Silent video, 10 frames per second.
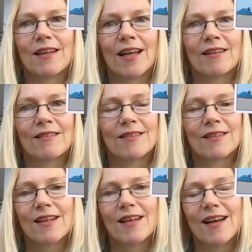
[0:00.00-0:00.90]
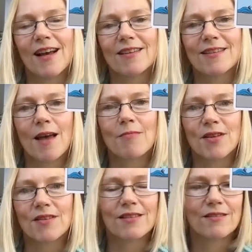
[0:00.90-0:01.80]
and accept
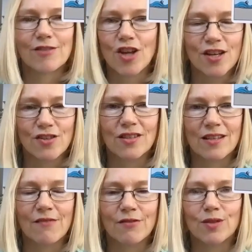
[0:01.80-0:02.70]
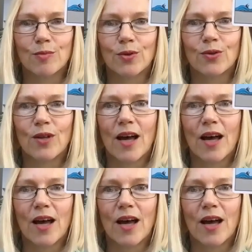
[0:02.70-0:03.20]
that this change is inevitable.